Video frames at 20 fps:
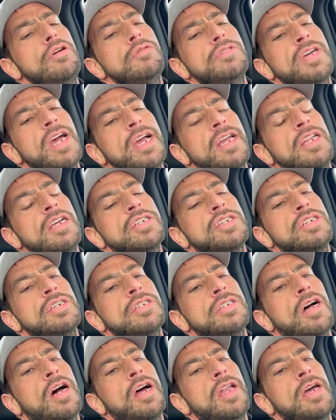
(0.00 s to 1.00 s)

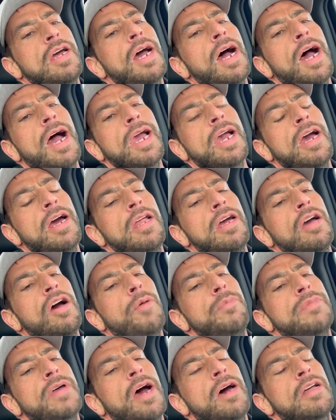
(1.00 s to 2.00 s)
technicians on it. I kind of
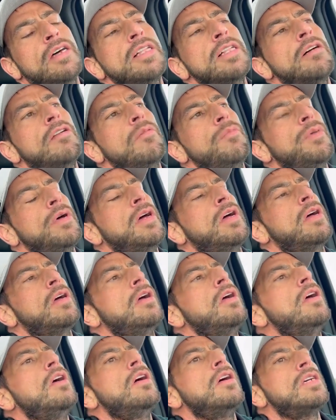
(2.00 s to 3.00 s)
helped out a little bit.
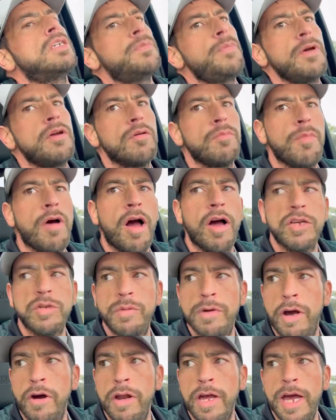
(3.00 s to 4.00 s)
Speaker box
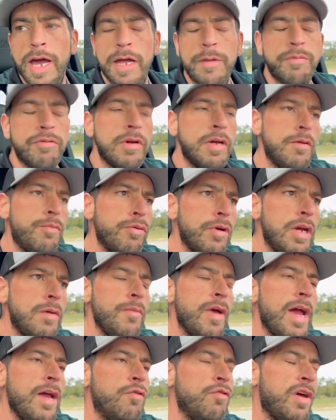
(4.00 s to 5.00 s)
we already had
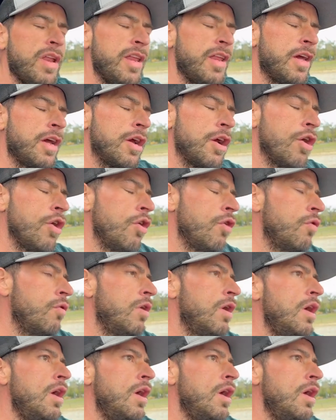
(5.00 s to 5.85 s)
pre-made, ready to go.